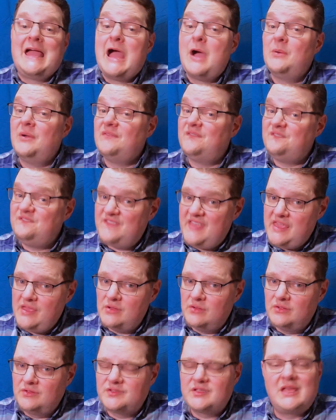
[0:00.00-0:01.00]
how it
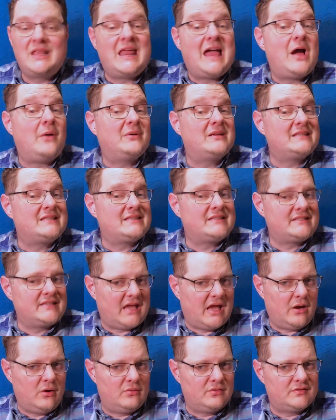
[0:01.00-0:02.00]
feels, and how it
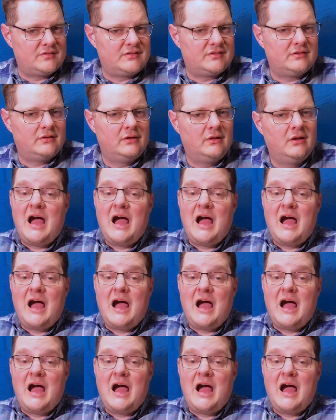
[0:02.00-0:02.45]
sounds.